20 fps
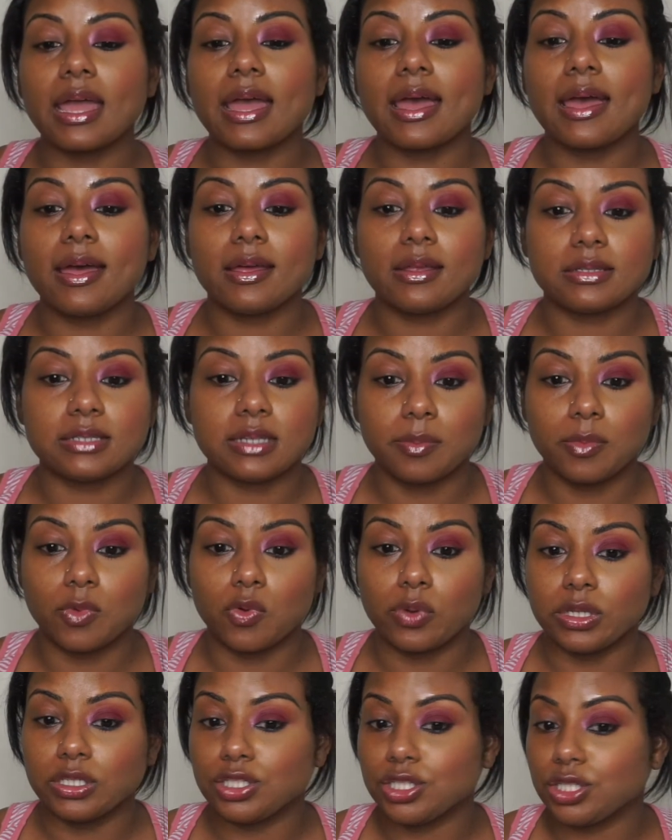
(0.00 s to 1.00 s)
and I'm
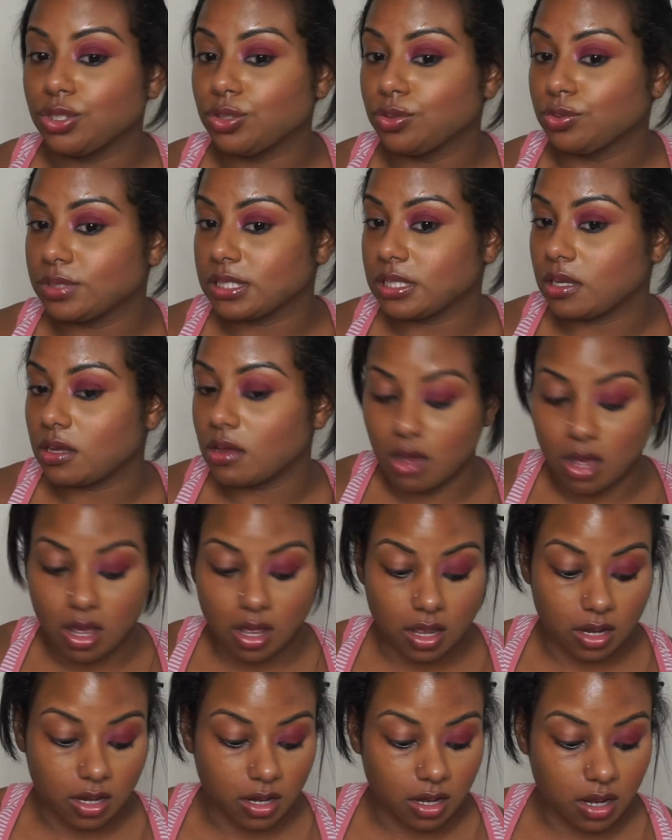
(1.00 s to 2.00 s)
going to use it
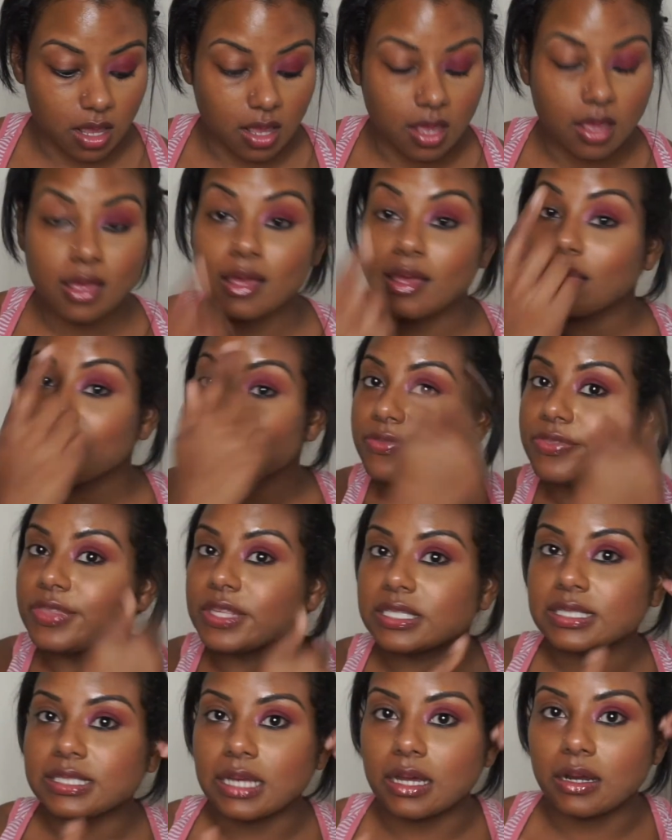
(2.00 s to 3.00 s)
on
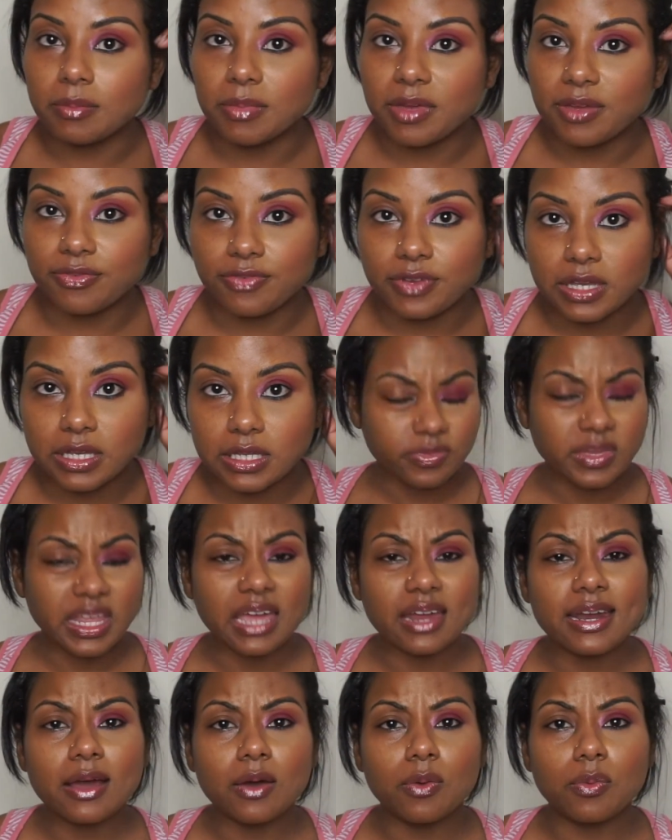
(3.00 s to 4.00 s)
this side of my face.
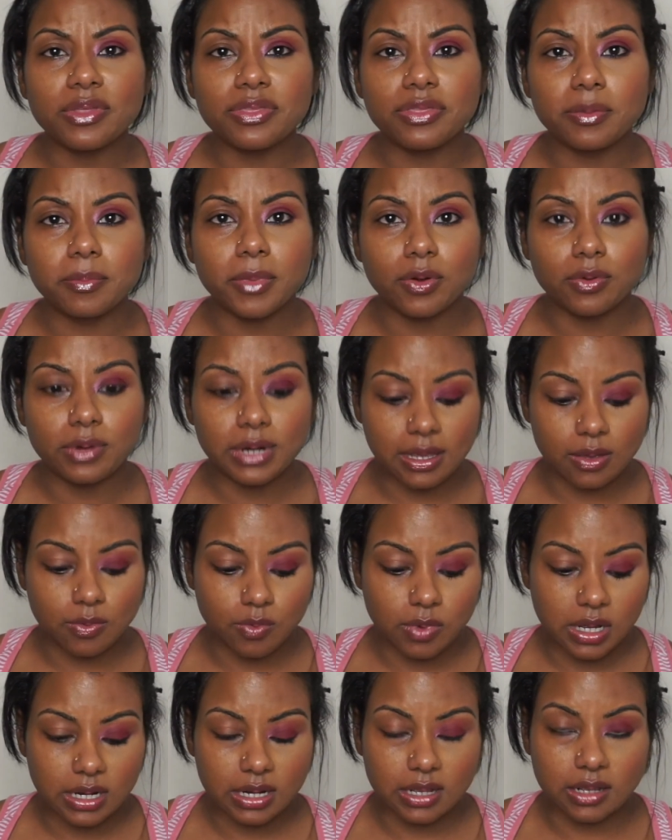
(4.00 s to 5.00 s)
Now with the Monet
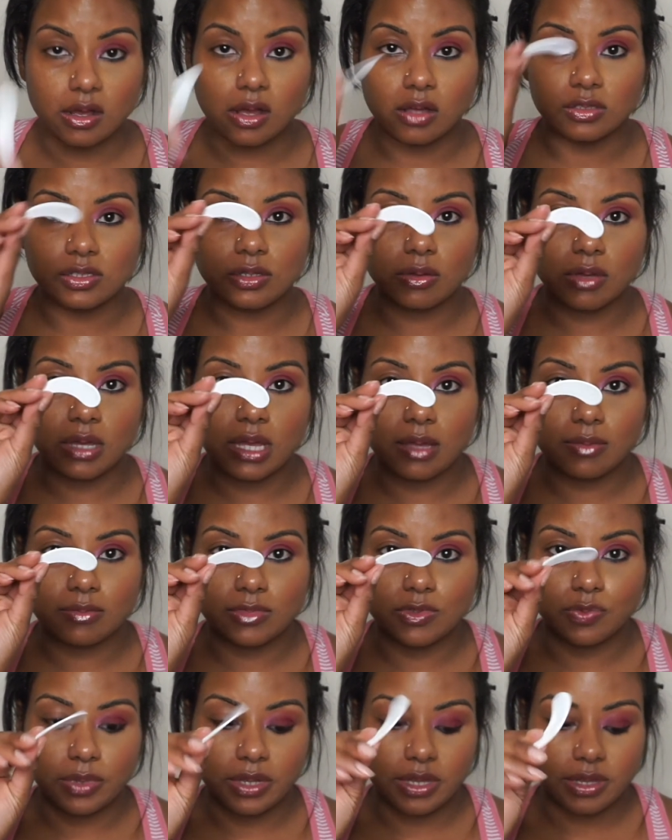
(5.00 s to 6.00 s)
one, it also
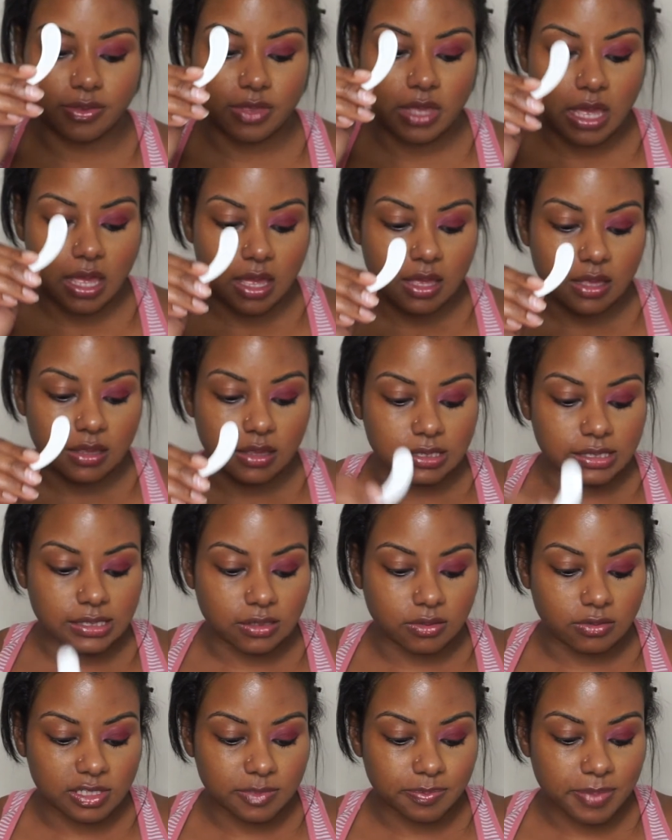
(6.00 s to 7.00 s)
comes with this
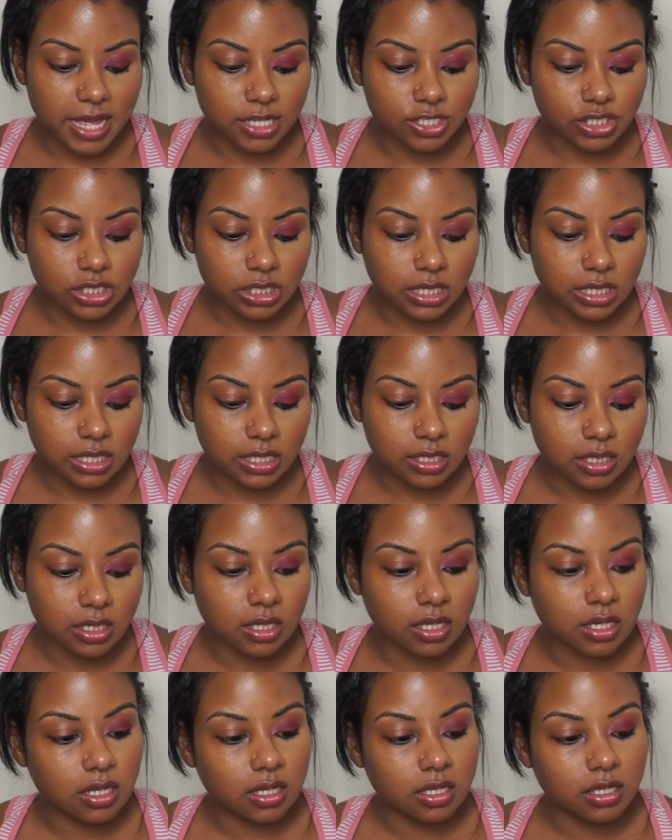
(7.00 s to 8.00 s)
little spatula
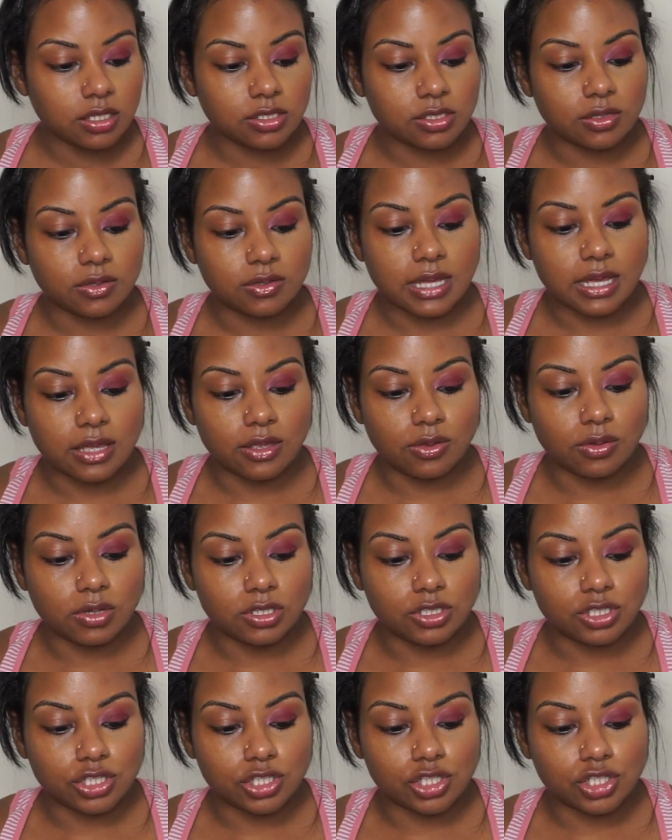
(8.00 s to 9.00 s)
so that you could
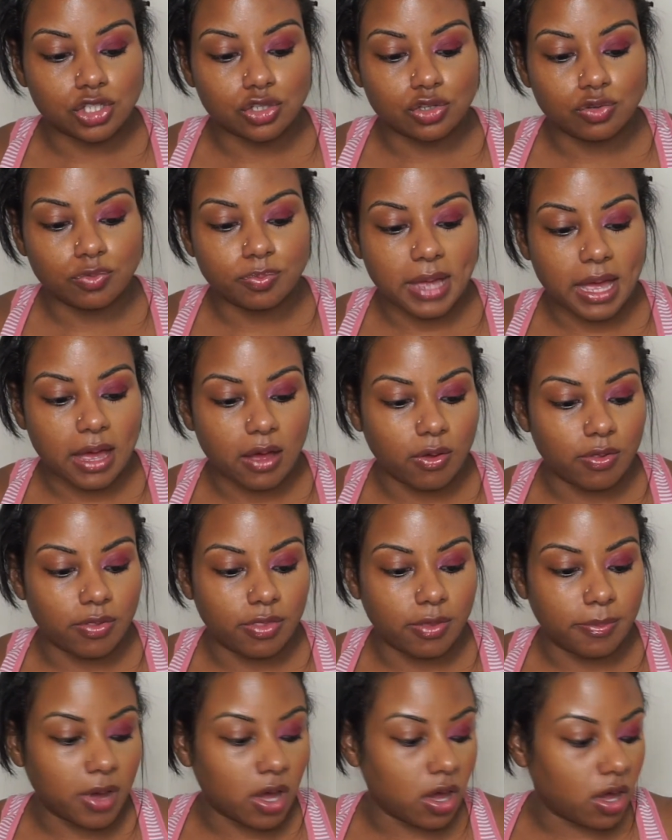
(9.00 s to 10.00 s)
just scoop out the
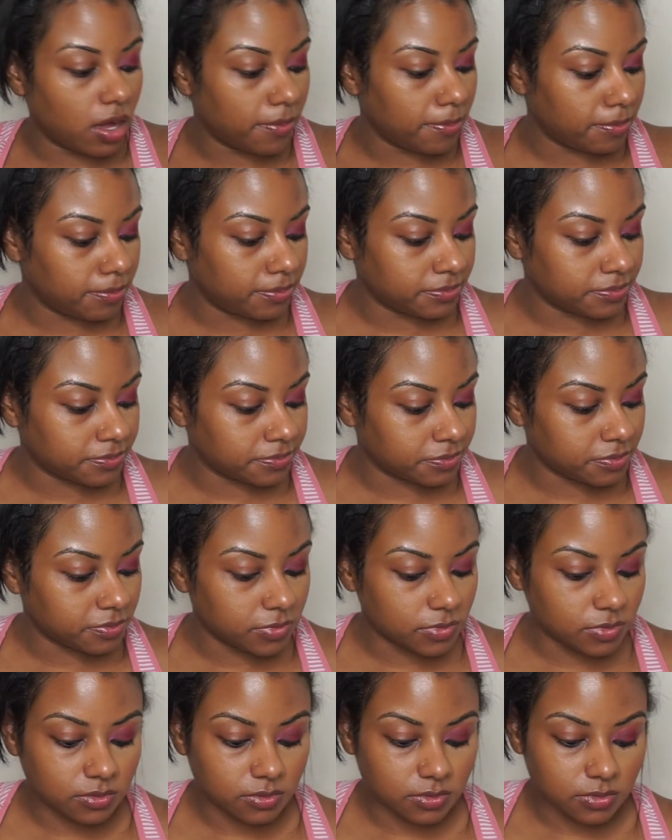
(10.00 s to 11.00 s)
balm.
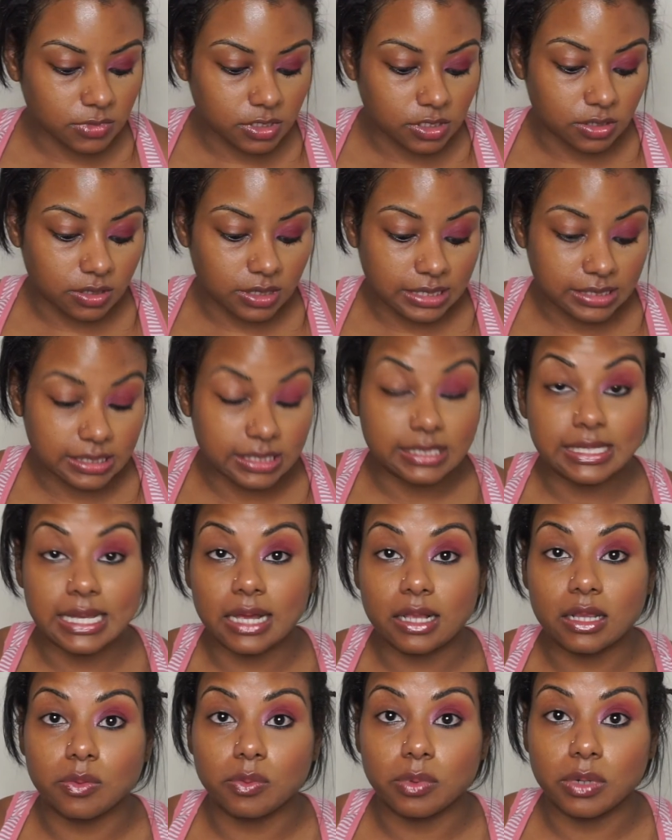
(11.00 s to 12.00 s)
So that's
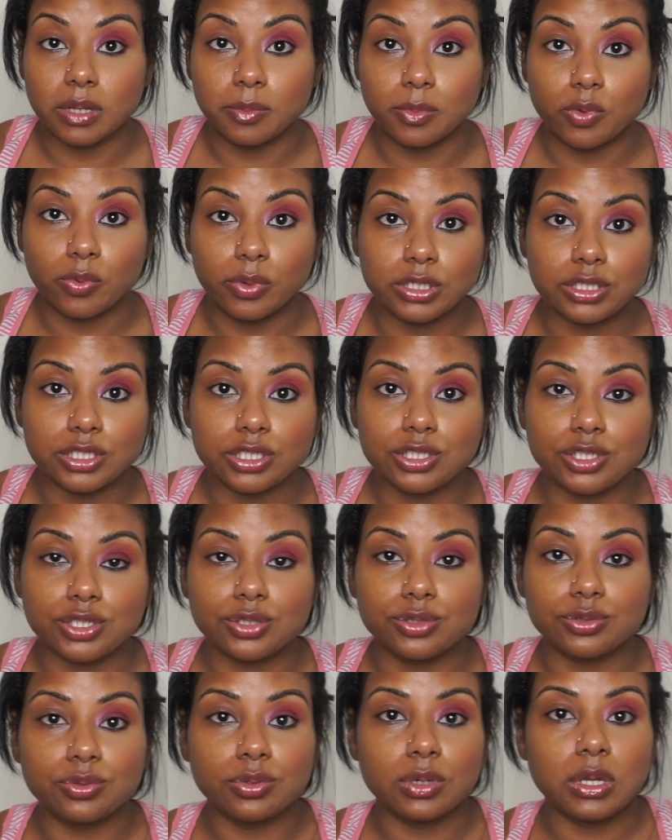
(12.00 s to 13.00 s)
exactly what I'm going to do.
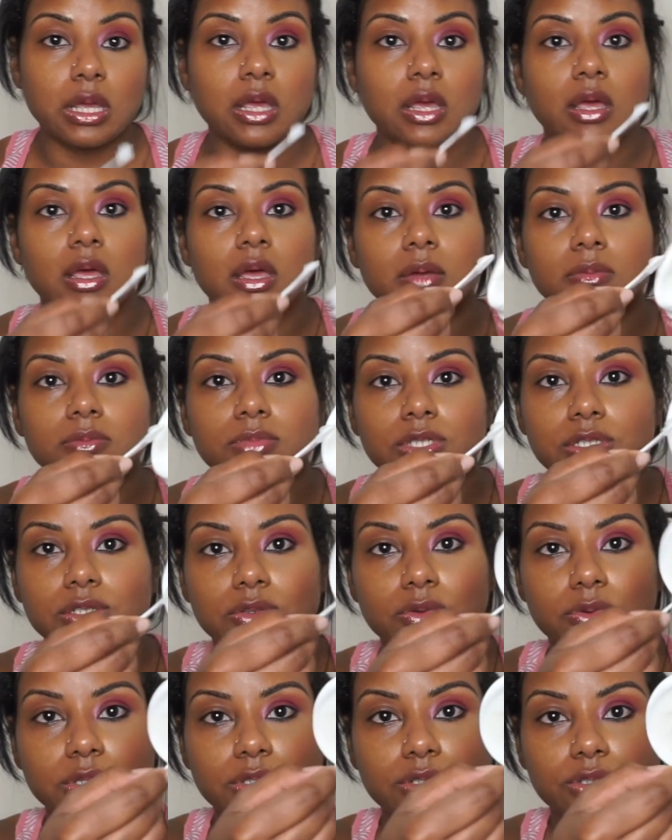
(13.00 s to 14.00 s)
I'm just
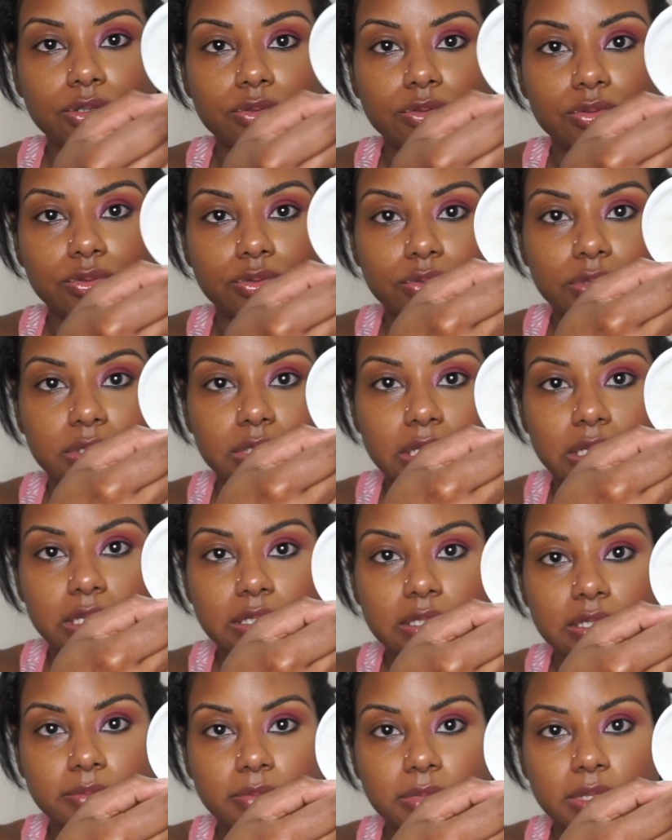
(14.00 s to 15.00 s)
going to take
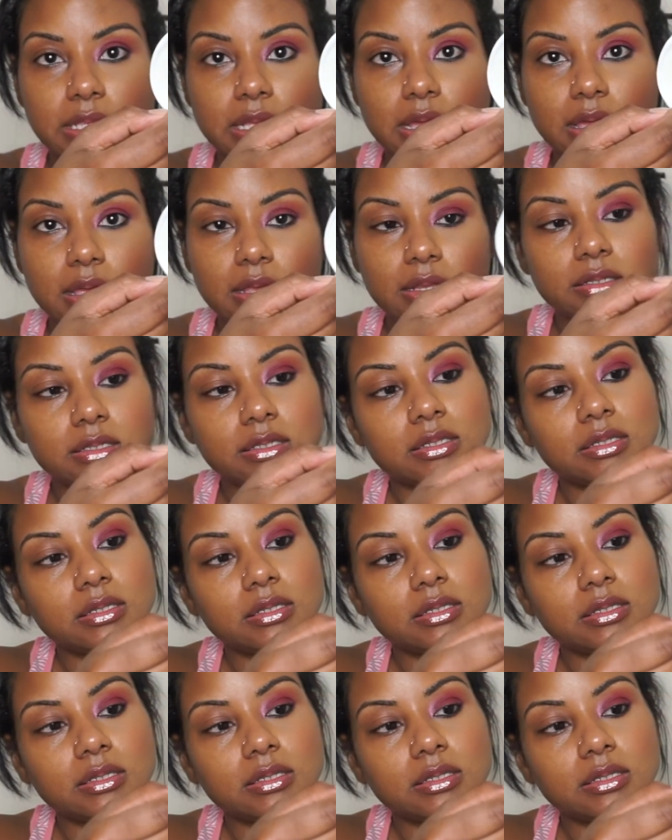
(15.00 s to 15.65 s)
some of that,